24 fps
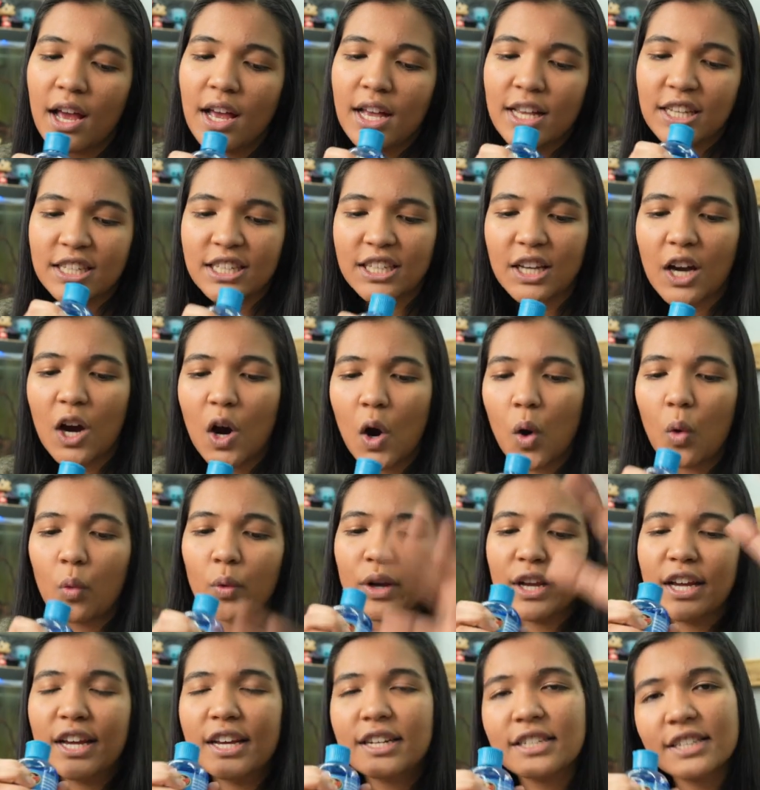So
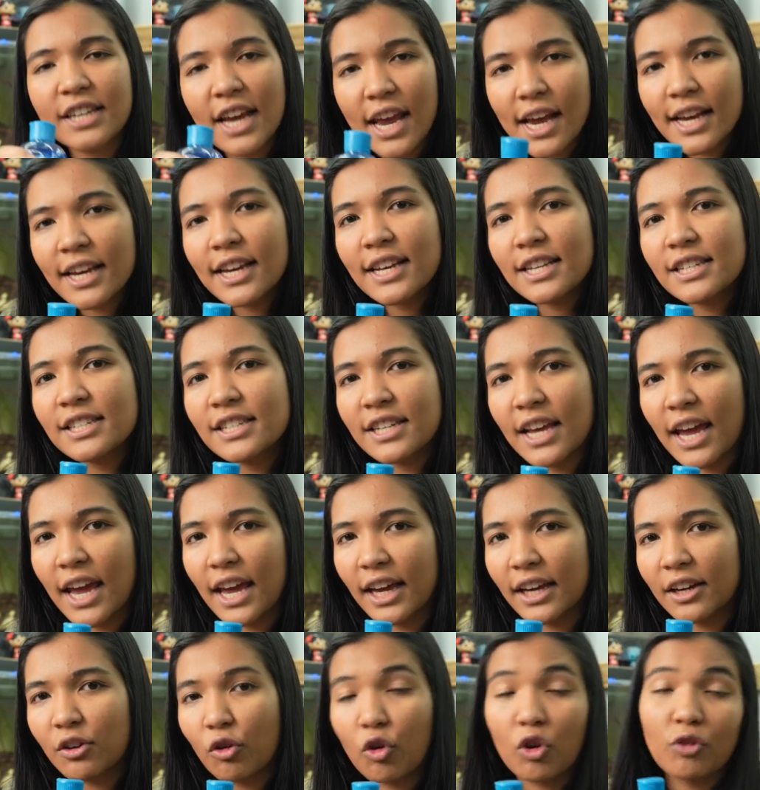we take his
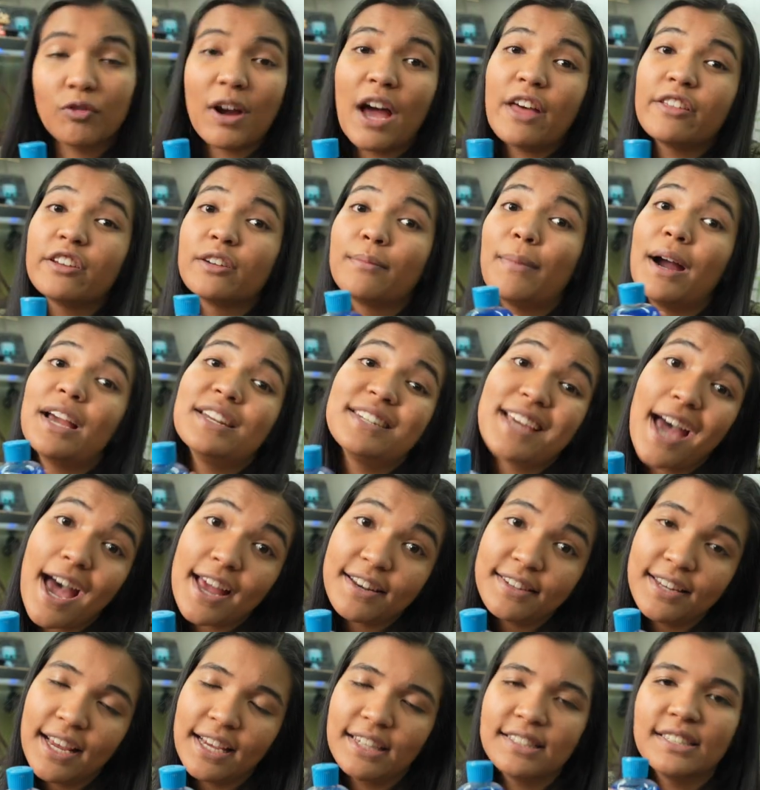tank, or rather, my
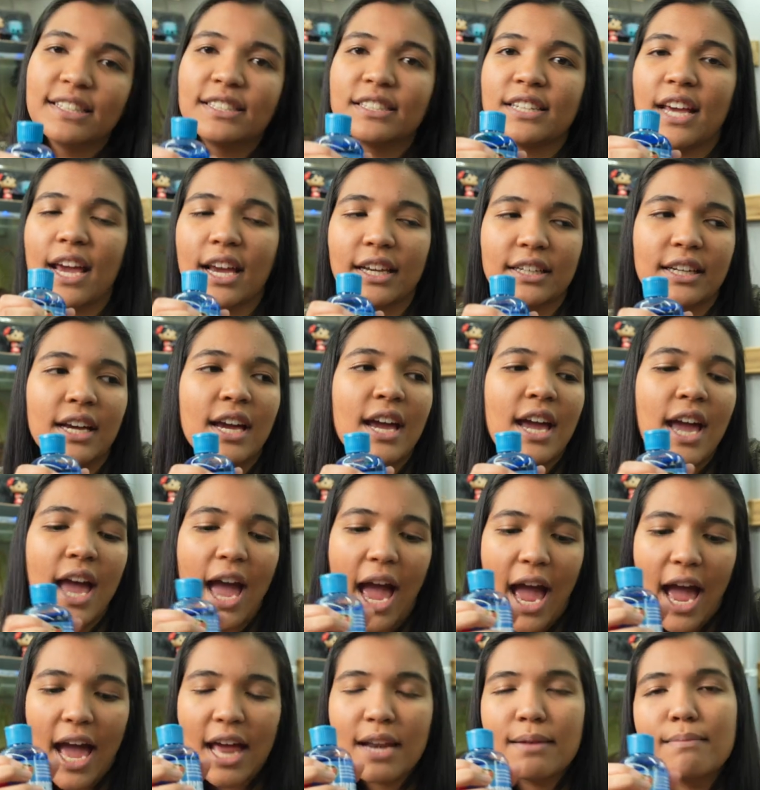dad takes his tank,
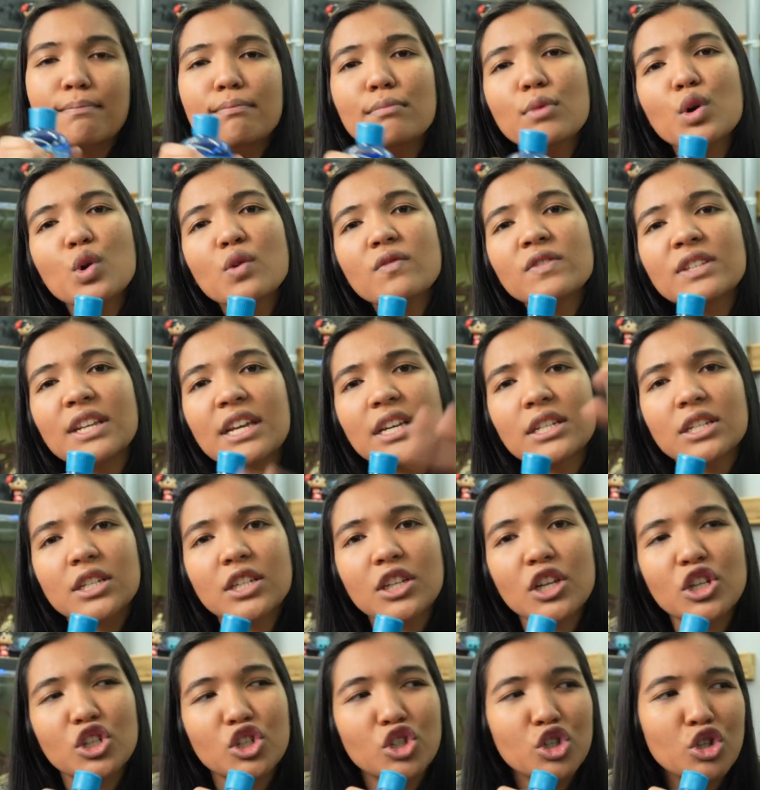and moves
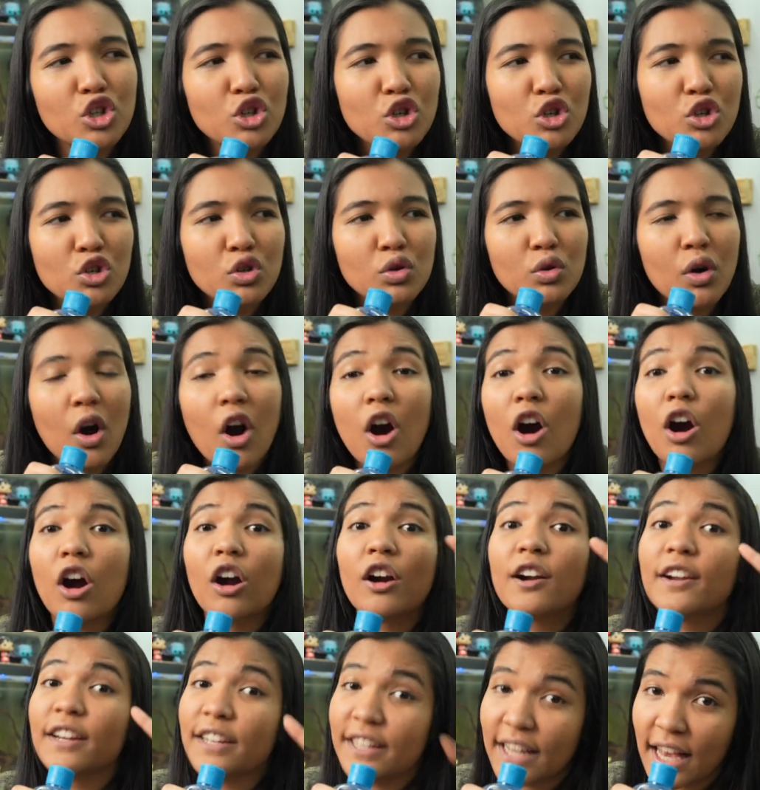it to
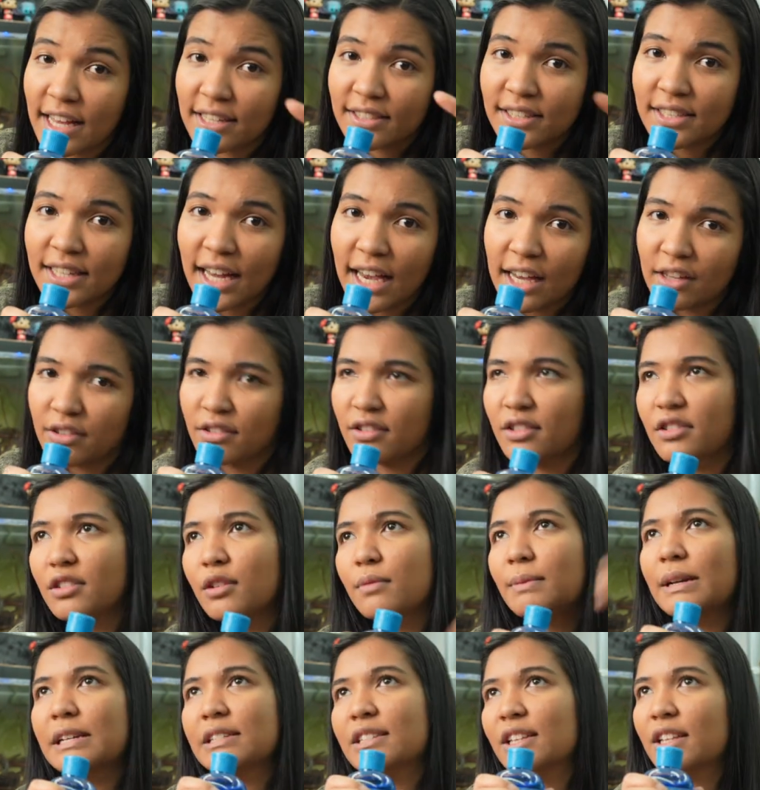our guest house. So
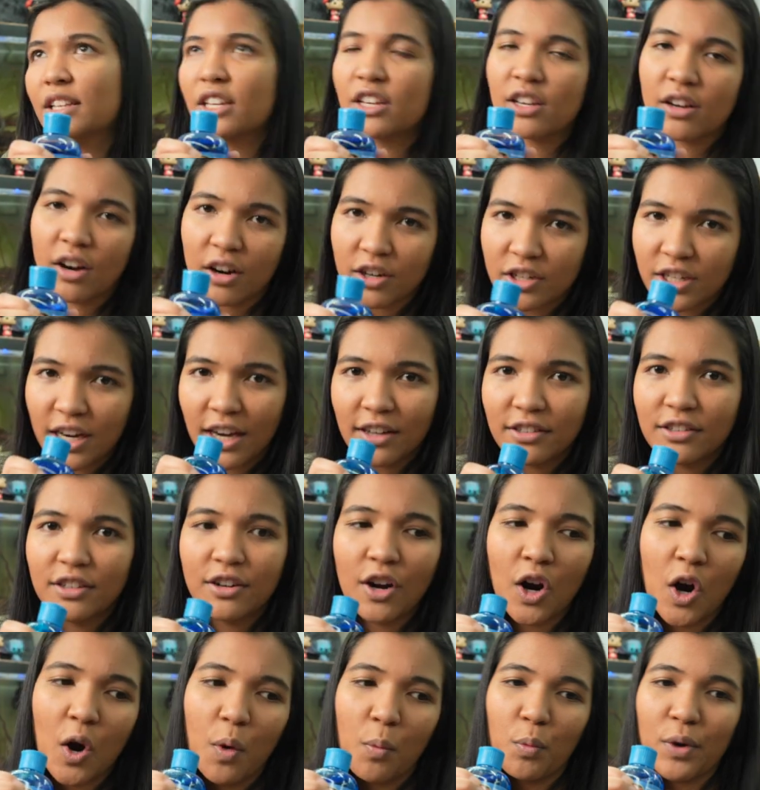basically, in our childhood
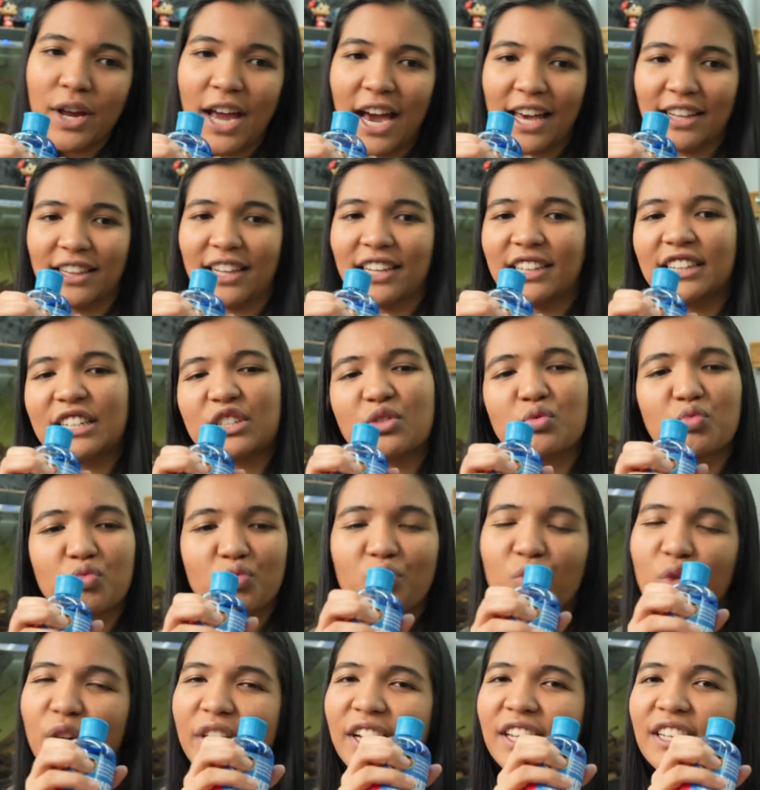home, we had like this
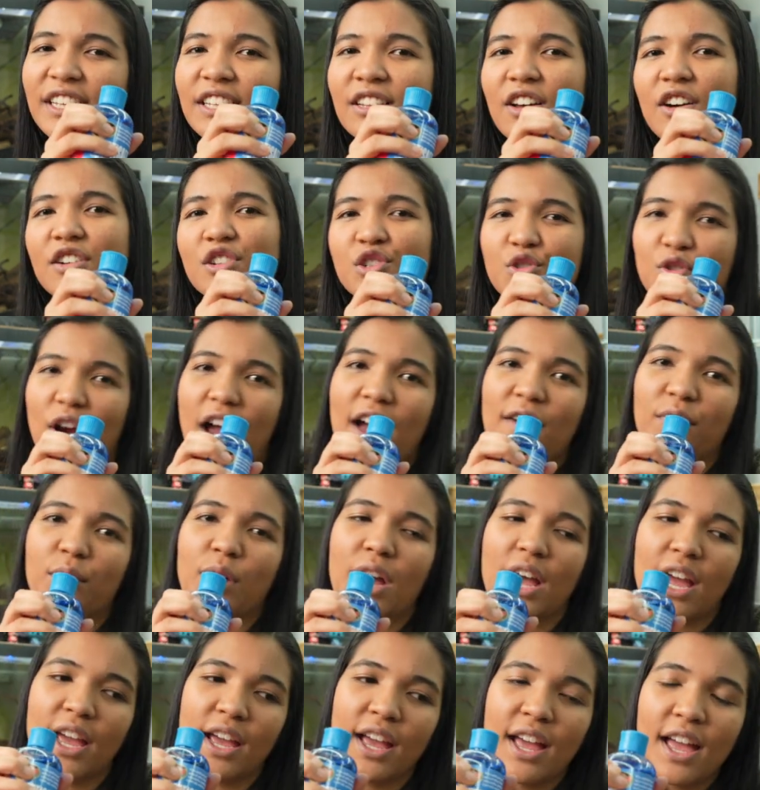really long
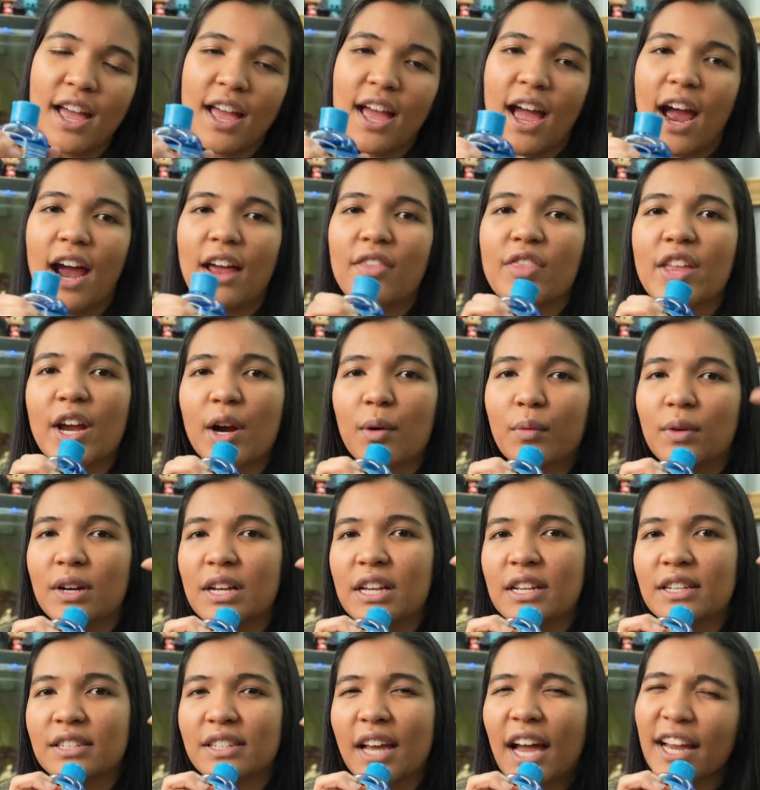driveway, and there
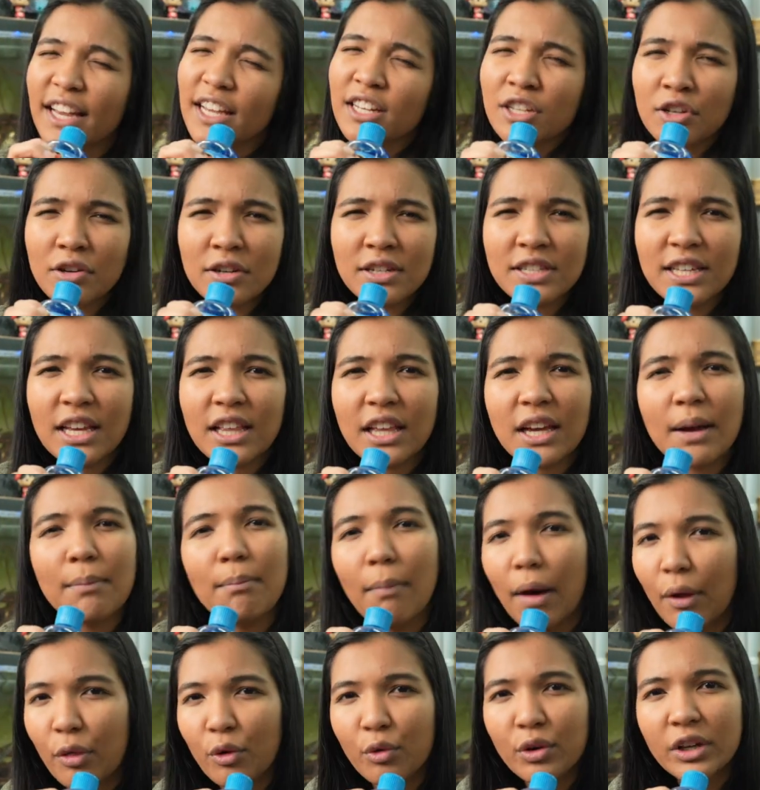was, I guess you could say, like a
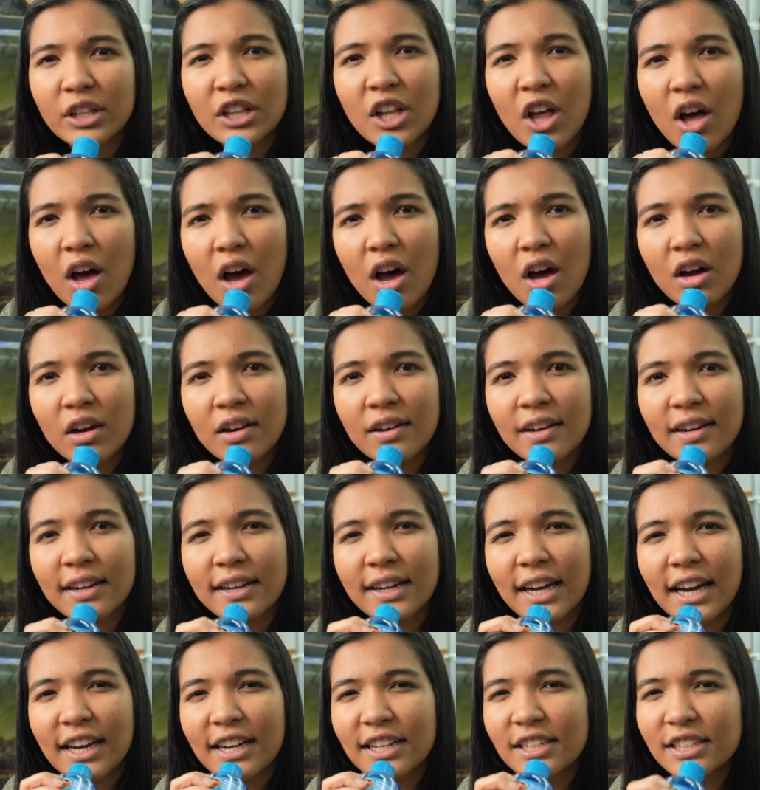mother-in-law
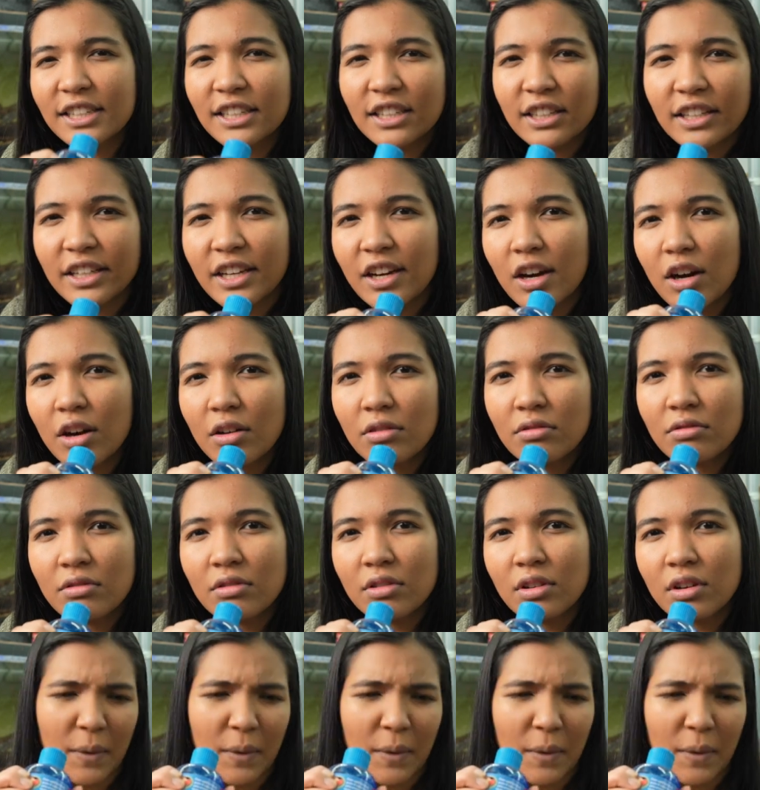kind of dealio.